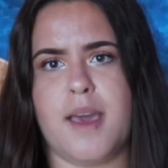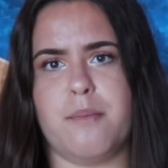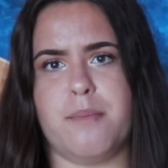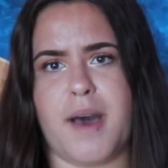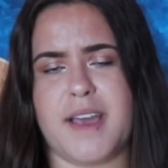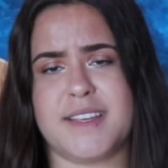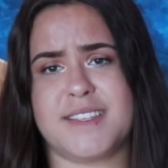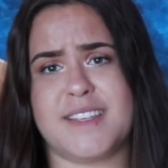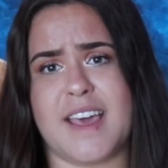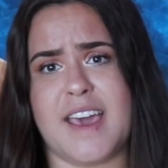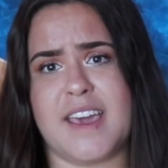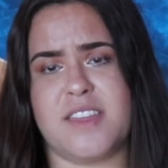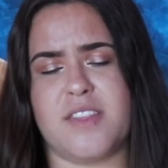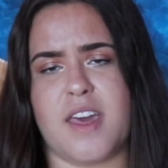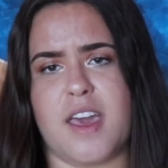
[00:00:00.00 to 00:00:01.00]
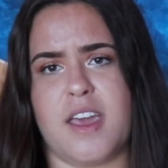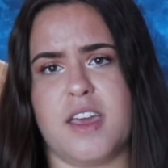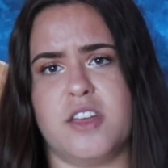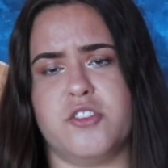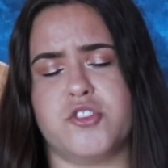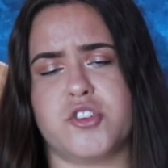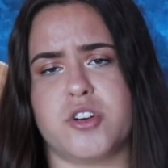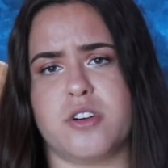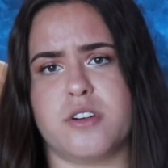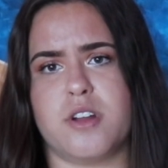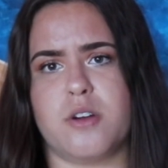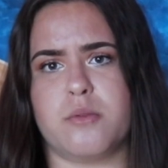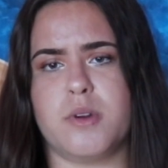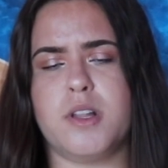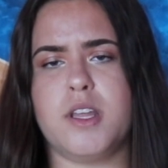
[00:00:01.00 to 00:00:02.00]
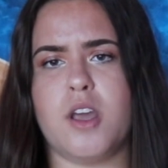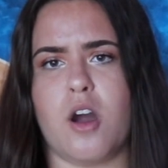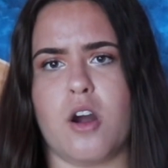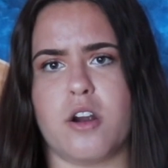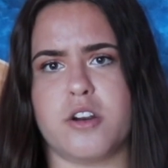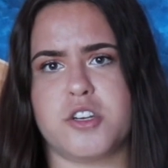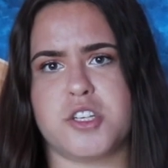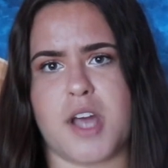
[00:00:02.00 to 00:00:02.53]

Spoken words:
by saying they endured a really hard